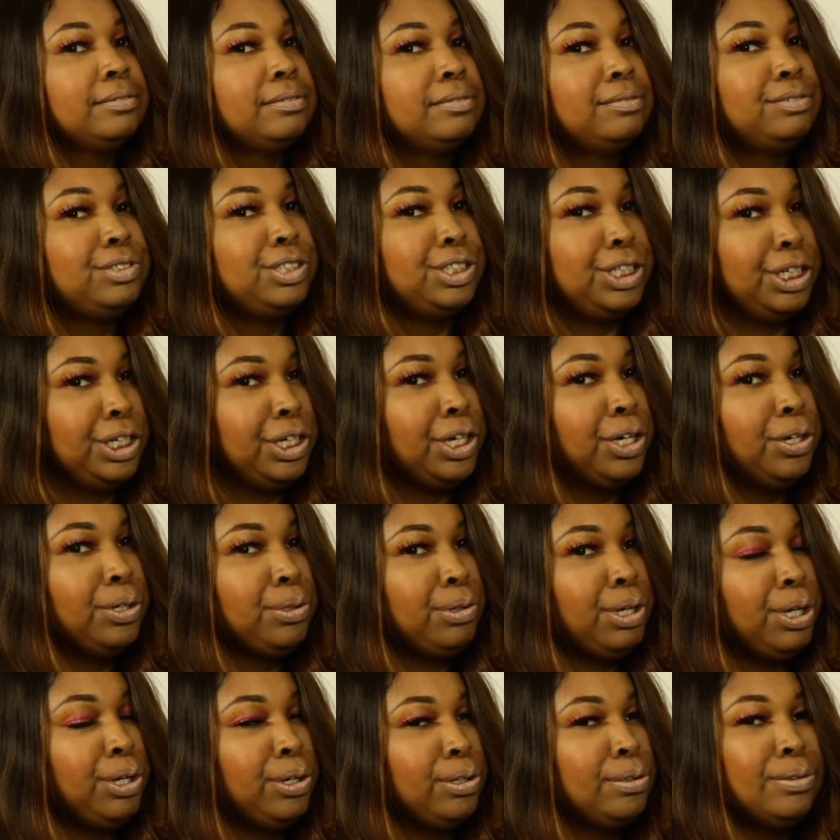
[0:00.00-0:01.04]
She cute
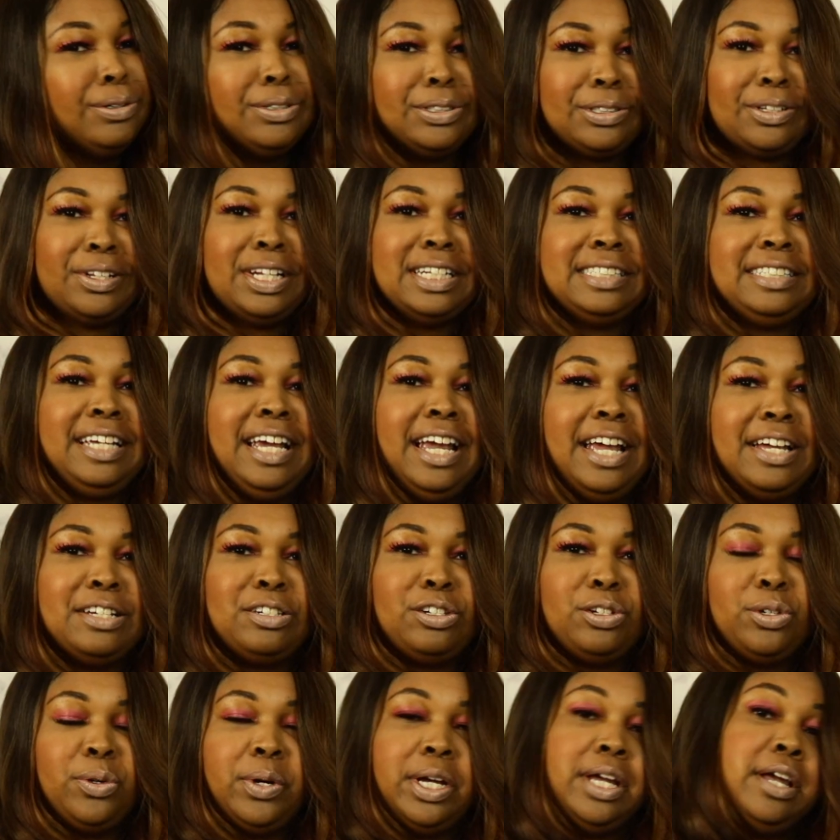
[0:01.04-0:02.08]
cute, so let's get
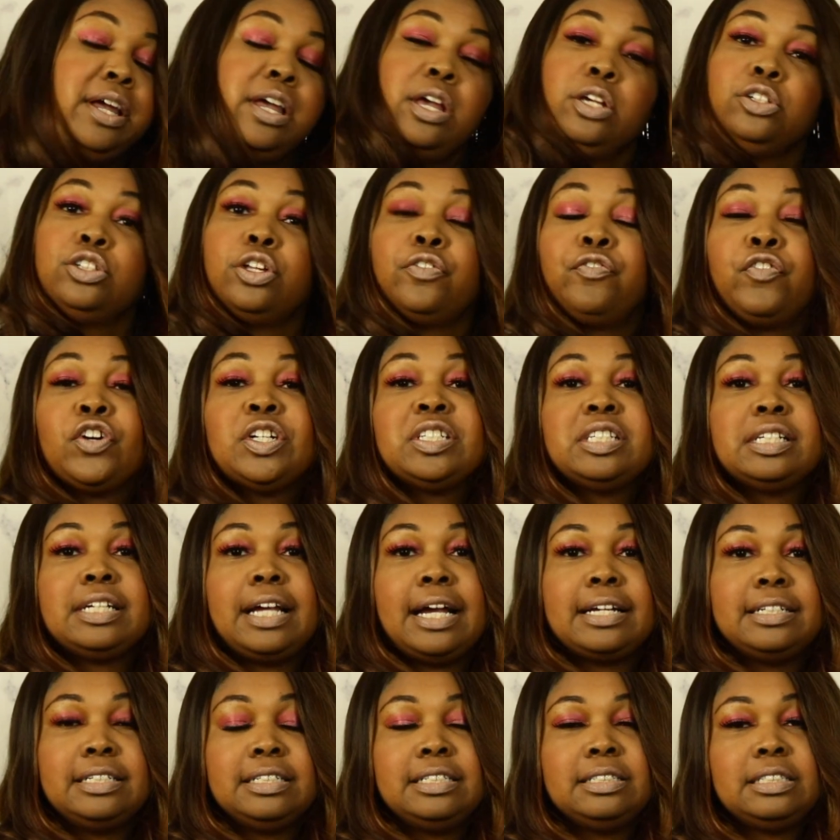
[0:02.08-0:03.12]
into it. So the first thing
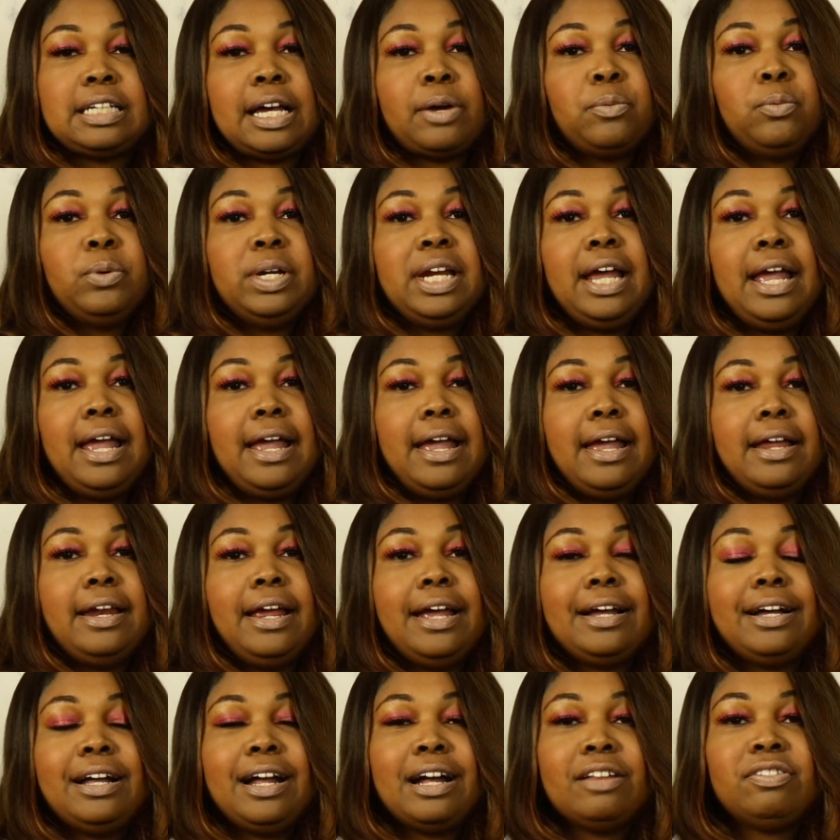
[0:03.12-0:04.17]
I did is I went ahead
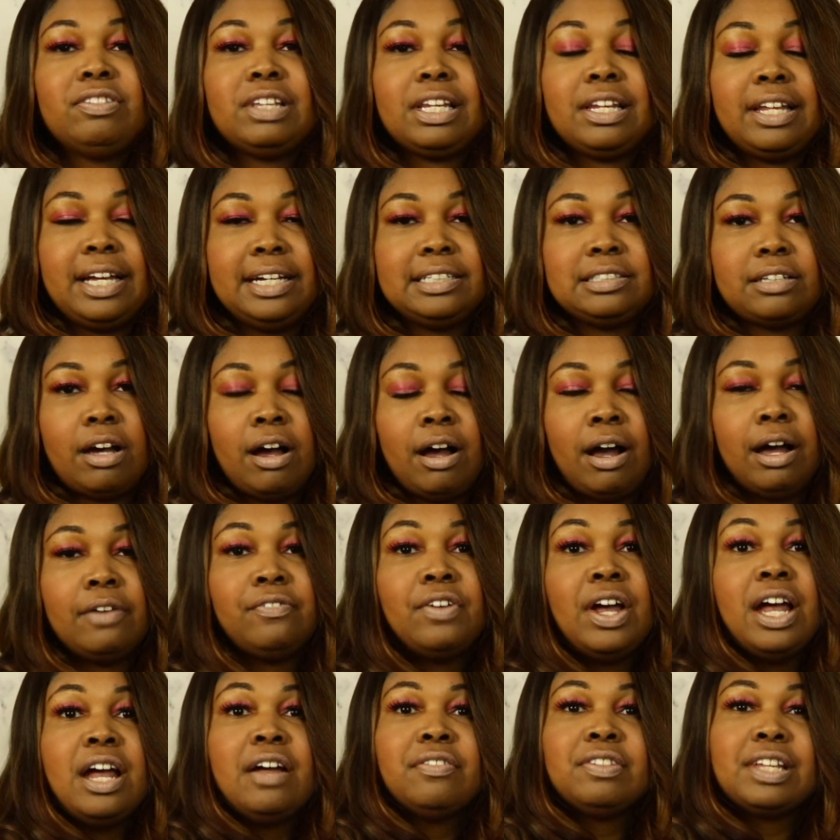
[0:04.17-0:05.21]
and cut the lace off.